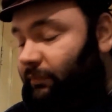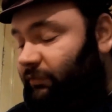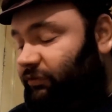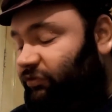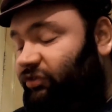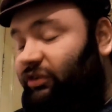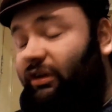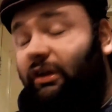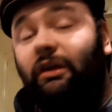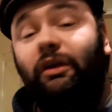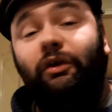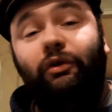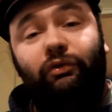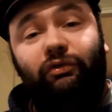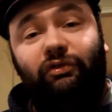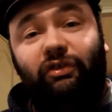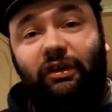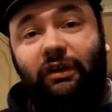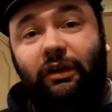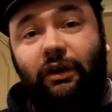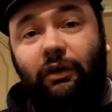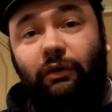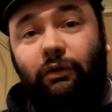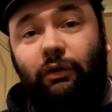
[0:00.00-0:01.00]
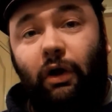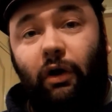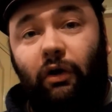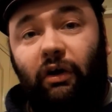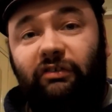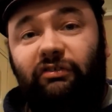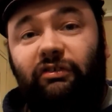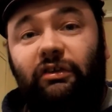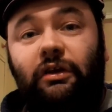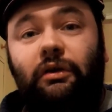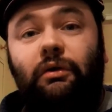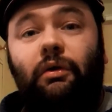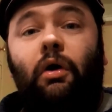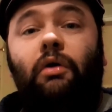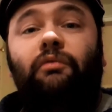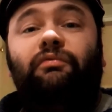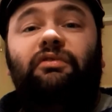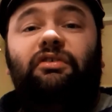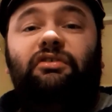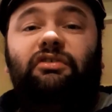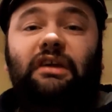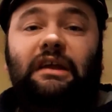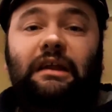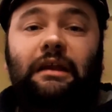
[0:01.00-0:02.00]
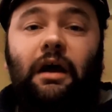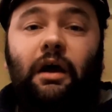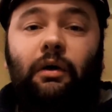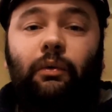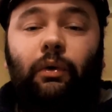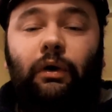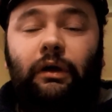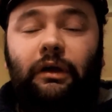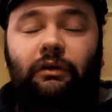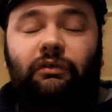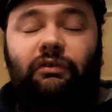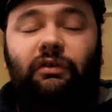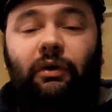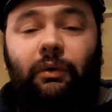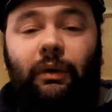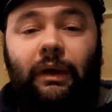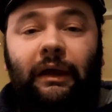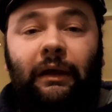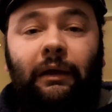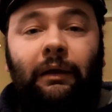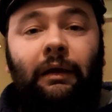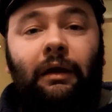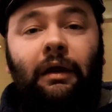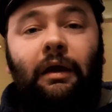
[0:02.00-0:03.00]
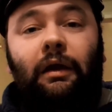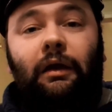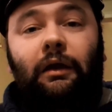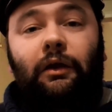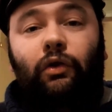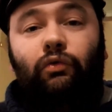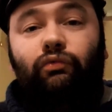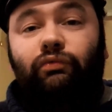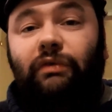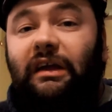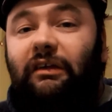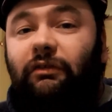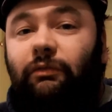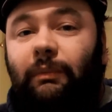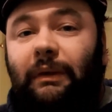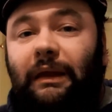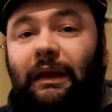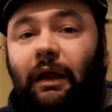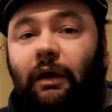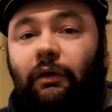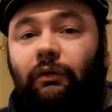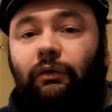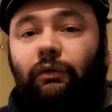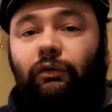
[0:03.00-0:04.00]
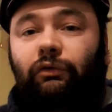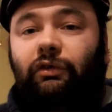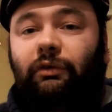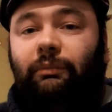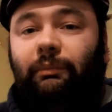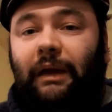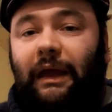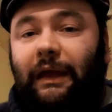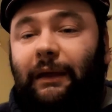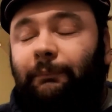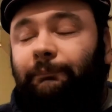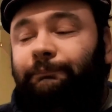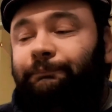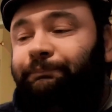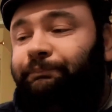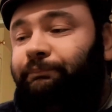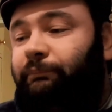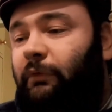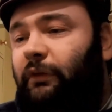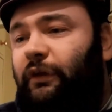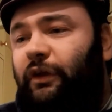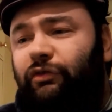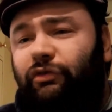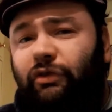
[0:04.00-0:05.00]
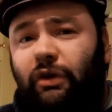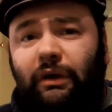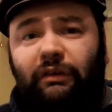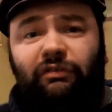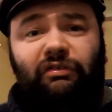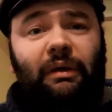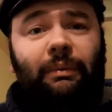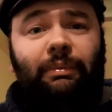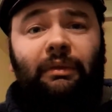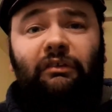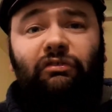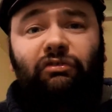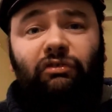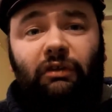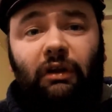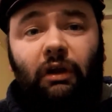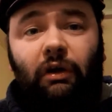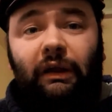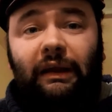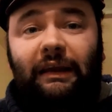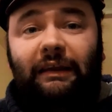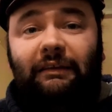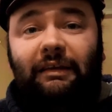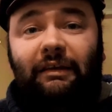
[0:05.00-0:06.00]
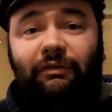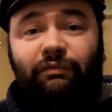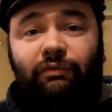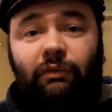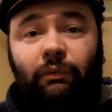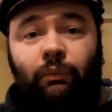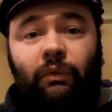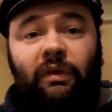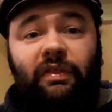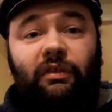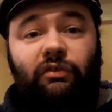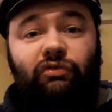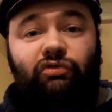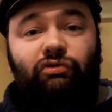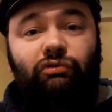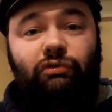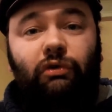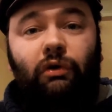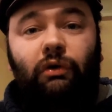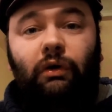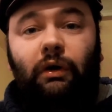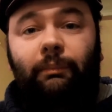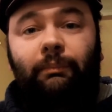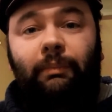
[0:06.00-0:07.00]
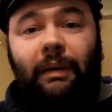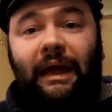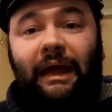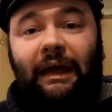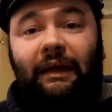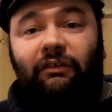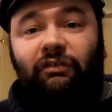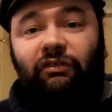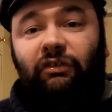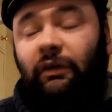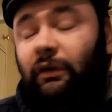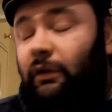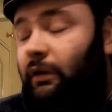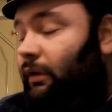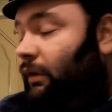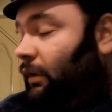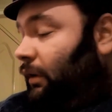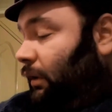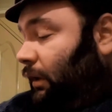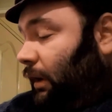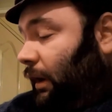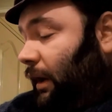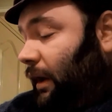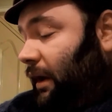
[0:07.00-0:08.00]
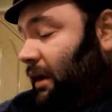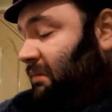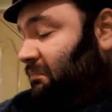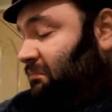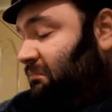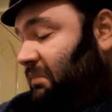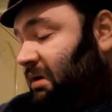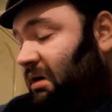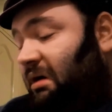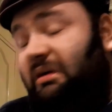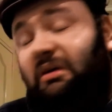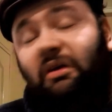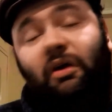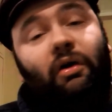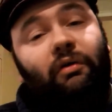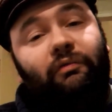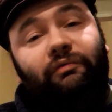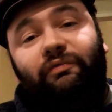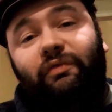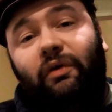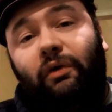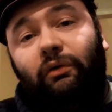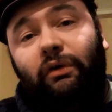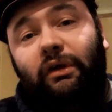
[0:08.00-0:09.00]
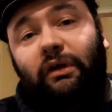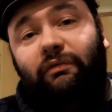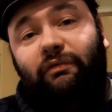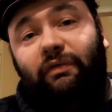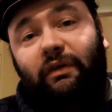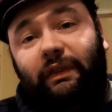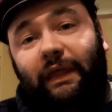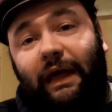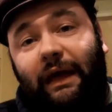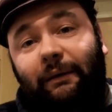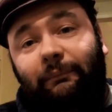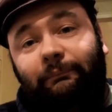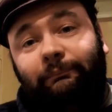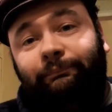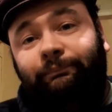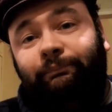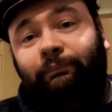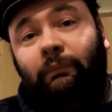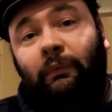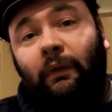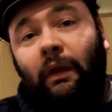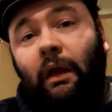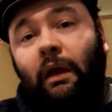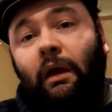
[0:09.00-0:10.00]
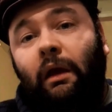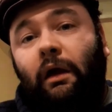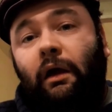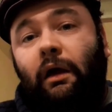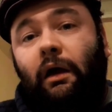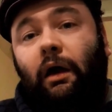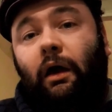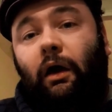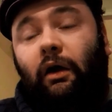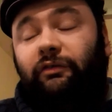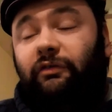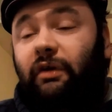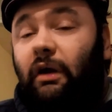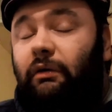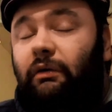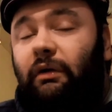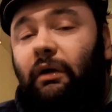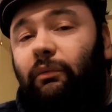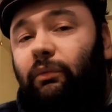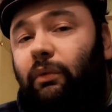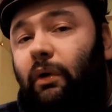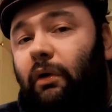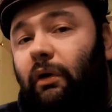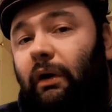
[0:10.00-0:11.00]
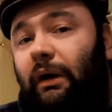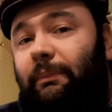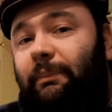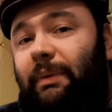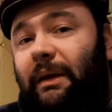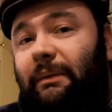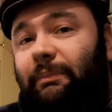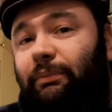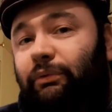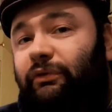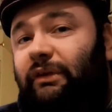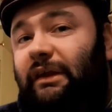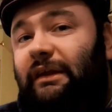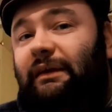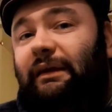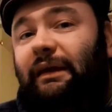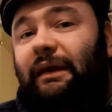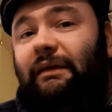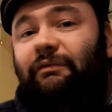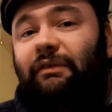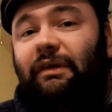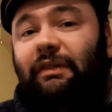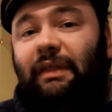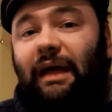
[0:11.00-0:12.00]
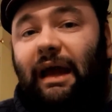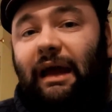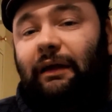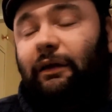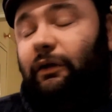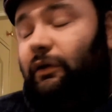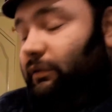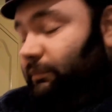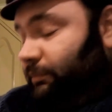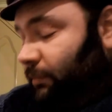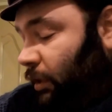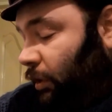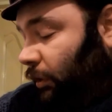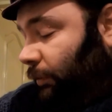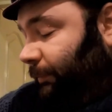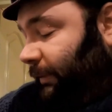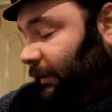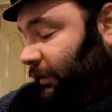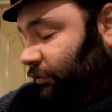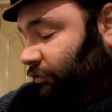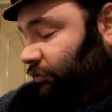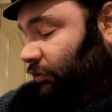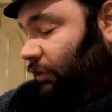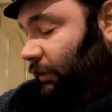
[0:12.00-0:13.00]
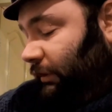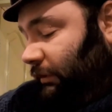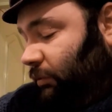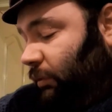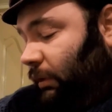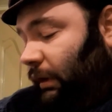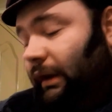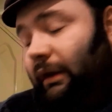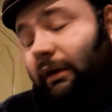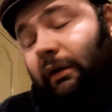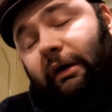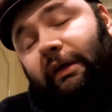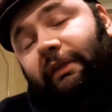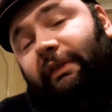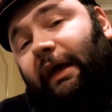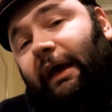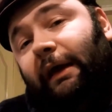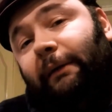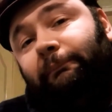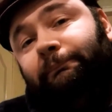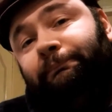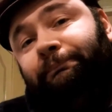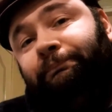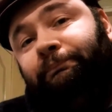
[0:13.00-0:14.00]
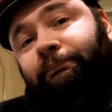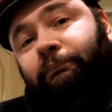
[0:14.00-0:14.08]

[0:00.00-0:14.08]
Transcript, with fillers: salute to you guys. You obviously know what you're doing. You're reasonably local to me. You're doing something slightly different with the stronger beers. Um, I can't fault you for that. I don't know why people didn't give it that good mark because I quite like that